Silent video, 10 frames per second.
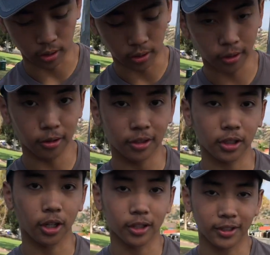Oh, oh
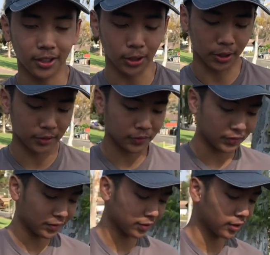she's calling. Let's, let's get this,
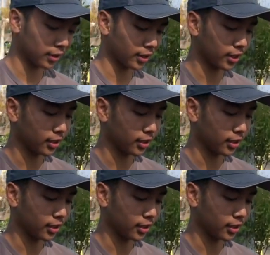let's get this.